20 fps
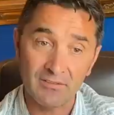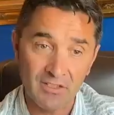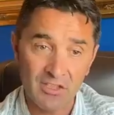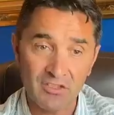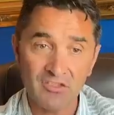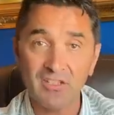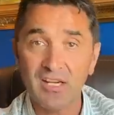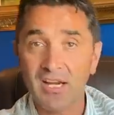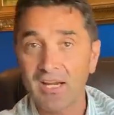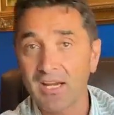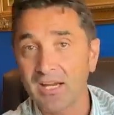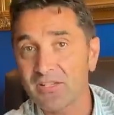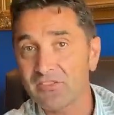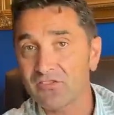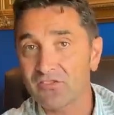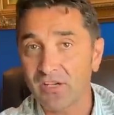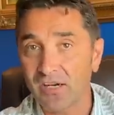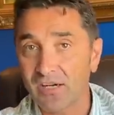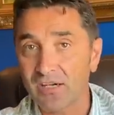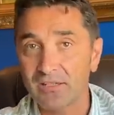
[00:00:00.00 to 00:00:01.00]
these
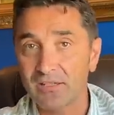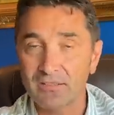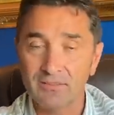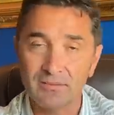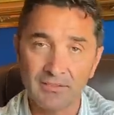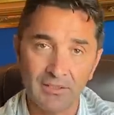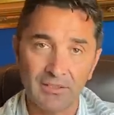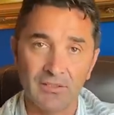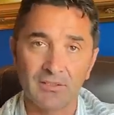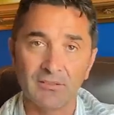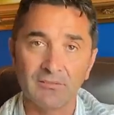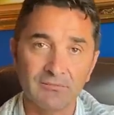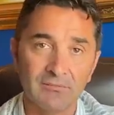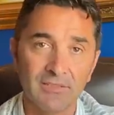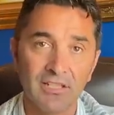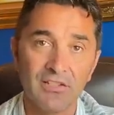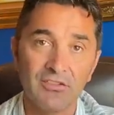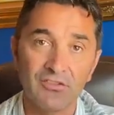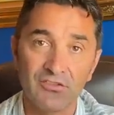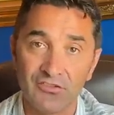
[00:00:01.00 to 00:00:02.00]
guys are, you know,
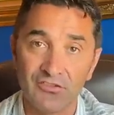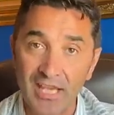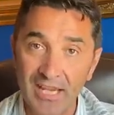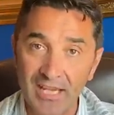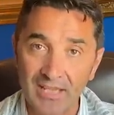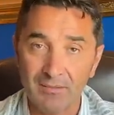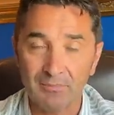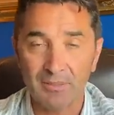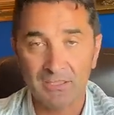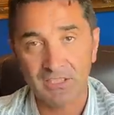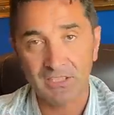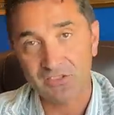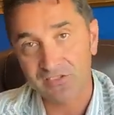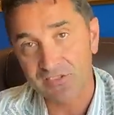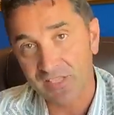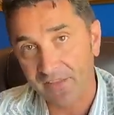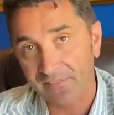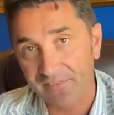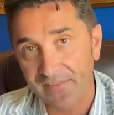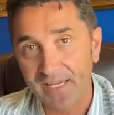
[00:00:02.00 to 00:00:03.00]
he's dead, but he's
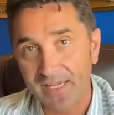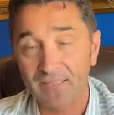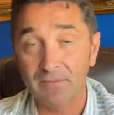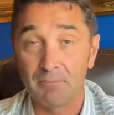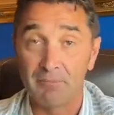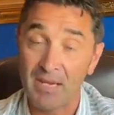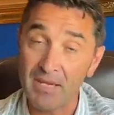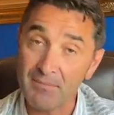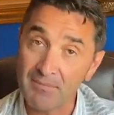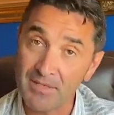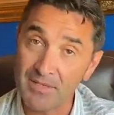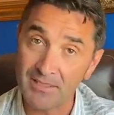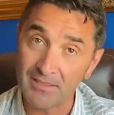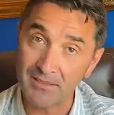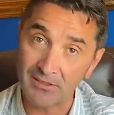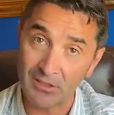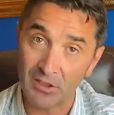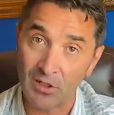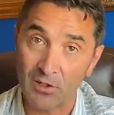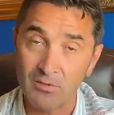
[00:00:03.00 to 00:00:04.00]
not dead. Maybe,
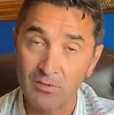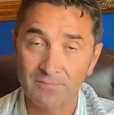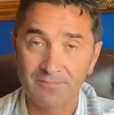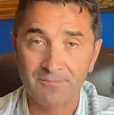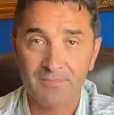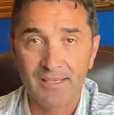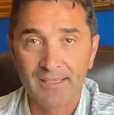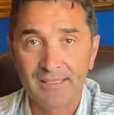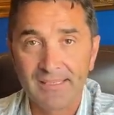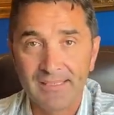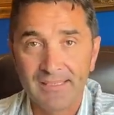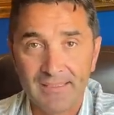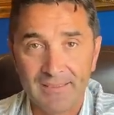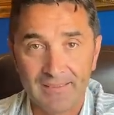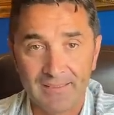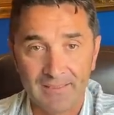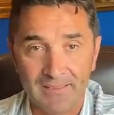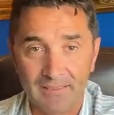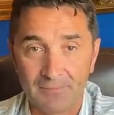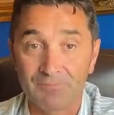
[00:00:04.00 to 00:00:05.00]
you know,
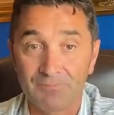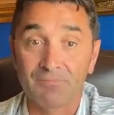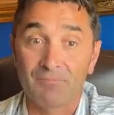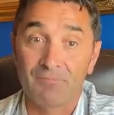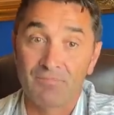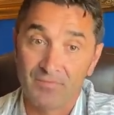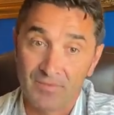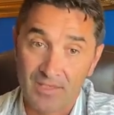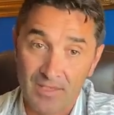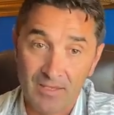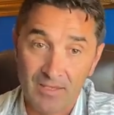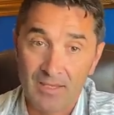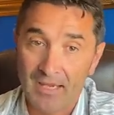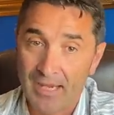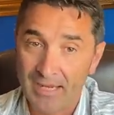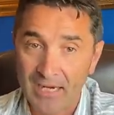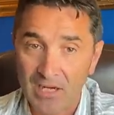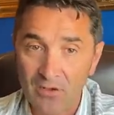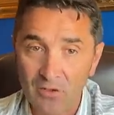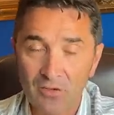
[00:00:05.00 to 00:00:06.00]
uh,
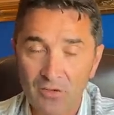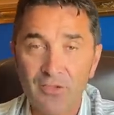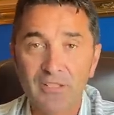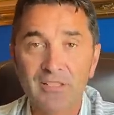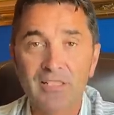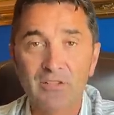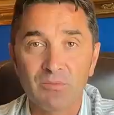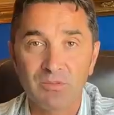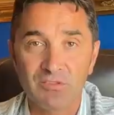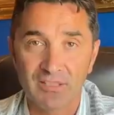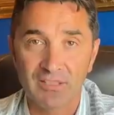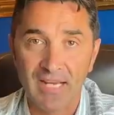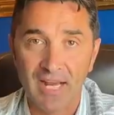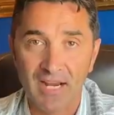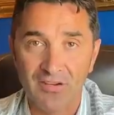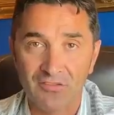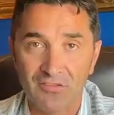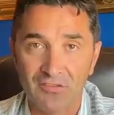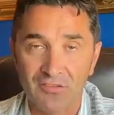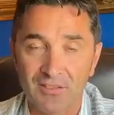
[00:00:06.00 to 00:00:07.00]
and I don't think it was an
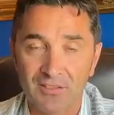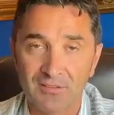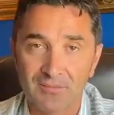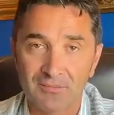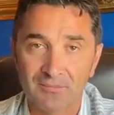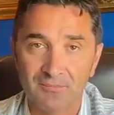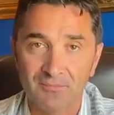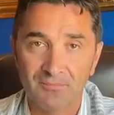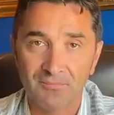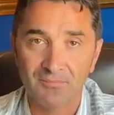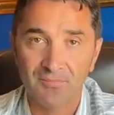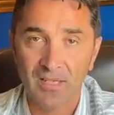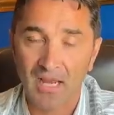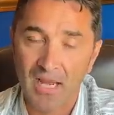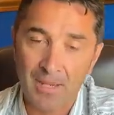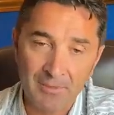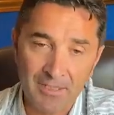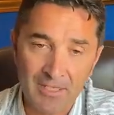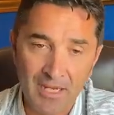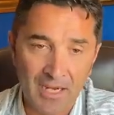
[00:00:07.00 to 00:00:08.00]
accident.
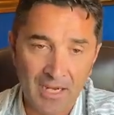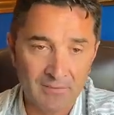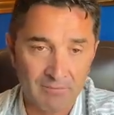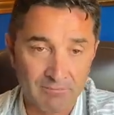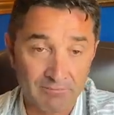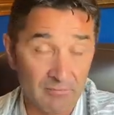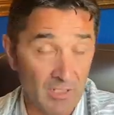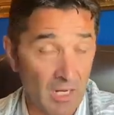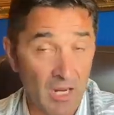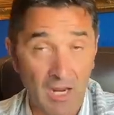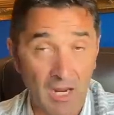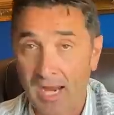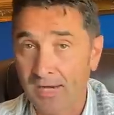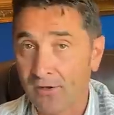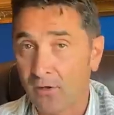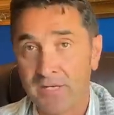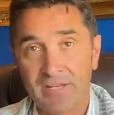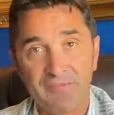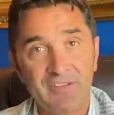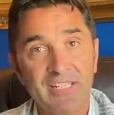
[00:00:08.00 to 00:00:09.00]
I mean, I I
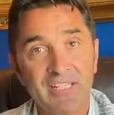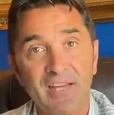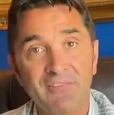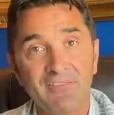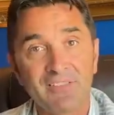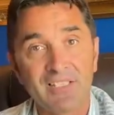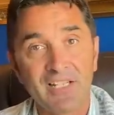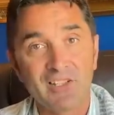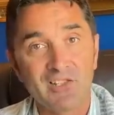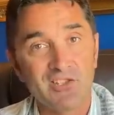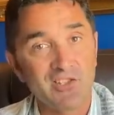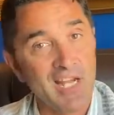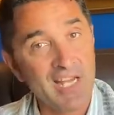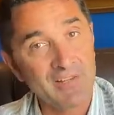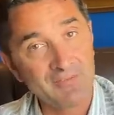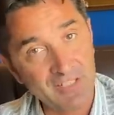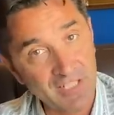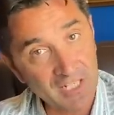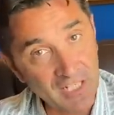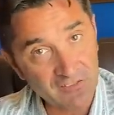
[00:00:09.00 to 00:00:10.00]
don't have any evidence. I
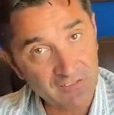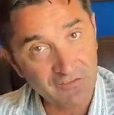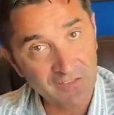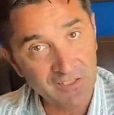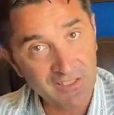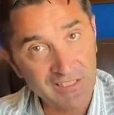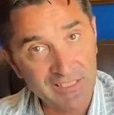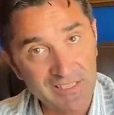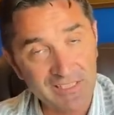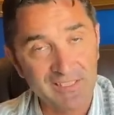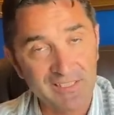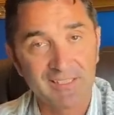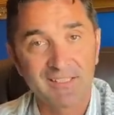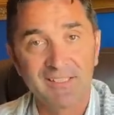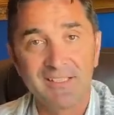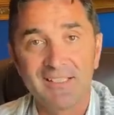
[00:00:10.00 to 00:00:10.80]
have a gut feeling.